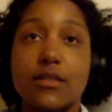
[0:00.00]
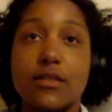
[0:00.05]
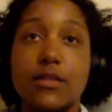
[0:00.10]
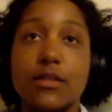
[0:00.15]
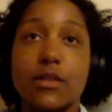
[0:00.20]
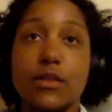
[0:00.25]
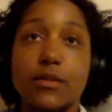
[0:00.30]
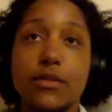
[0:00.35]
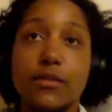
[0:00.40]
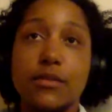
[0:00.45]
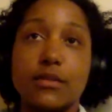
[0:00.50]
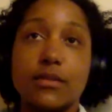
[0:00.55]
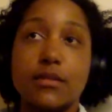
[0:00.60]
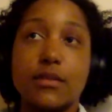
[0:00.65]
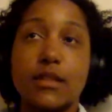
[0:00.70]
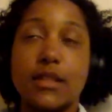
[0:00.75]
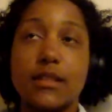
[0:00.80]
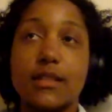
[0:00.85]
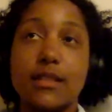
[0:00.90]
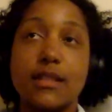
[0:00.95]
So
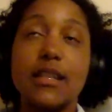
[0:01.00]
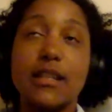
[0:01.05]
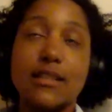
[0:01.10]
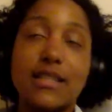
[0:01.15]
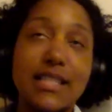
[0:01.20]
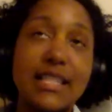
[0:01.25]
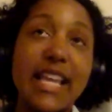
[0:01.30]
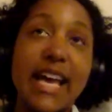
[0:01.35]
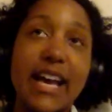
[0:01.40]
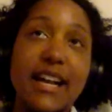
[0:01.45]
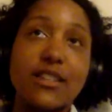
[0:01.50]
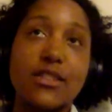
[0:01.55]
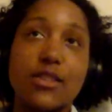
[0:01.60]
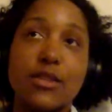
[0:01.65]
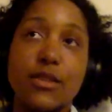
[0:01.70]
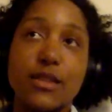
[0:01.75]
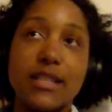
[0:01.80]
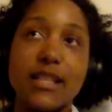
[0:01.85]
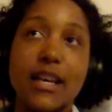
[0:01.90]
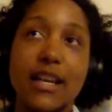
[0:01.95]
there's that.
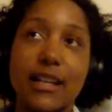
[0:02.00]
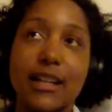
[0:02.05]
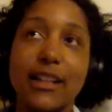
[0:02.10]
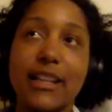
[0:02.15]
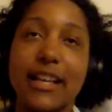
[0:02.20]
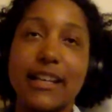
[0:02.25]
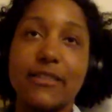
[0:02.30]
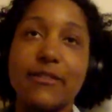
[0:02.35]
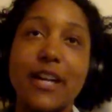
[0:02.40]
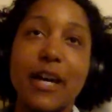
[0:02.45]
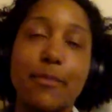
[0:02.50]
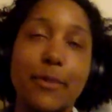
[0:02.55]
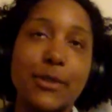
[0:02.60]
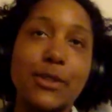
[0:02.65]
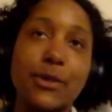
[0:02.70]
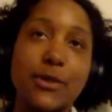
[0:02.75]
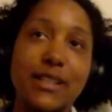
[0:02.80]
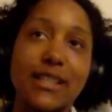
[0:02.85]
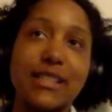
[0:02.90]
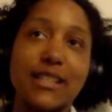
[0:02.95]
So there's not a lot of
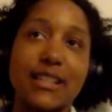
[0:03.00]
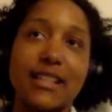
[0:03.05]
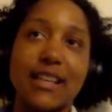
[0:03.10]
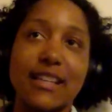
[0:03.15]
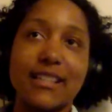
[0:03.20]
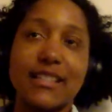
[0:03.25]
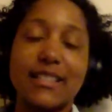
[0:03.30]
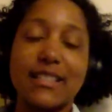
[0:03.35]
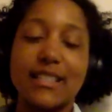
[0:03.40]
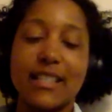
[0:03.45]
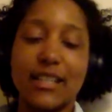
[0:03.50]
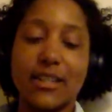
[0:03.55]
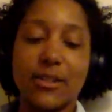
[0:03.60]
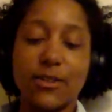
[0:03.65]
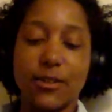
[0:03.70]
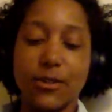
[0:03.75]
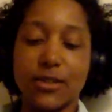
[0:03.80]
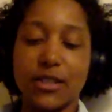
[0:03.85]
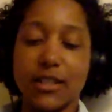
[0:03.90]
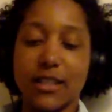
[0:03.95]
opportunity to kind of stay at
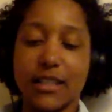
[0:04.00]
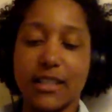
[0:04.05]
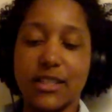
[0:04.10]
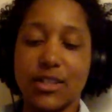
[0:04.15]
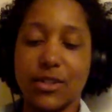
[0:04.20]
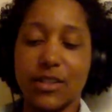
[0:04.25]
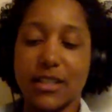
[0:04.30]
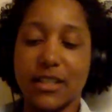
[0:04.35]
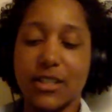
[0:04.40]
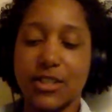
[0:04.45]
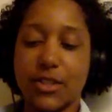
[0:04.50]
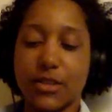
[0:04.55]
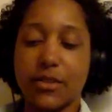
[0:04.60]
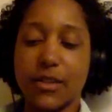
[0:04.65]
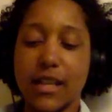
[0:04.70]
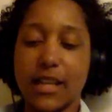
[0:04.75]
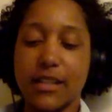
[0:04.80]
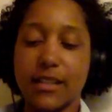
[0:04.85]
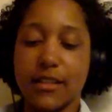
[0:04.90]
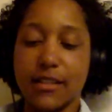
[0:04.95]
a hotel. I guess you could hitch a
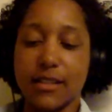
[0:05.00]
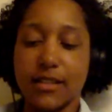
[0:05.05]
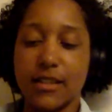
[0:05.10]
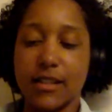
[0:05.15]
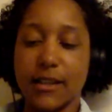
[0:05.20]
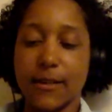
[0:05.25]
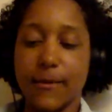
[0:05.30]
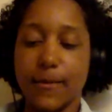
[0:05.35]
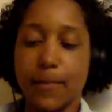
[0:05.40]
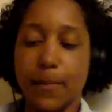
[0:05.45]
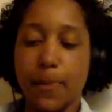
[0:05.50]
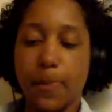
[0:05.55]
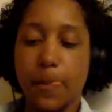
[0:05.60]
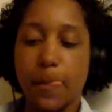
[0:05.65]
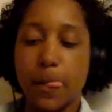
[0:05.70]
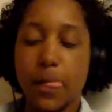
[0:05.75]
ride into town.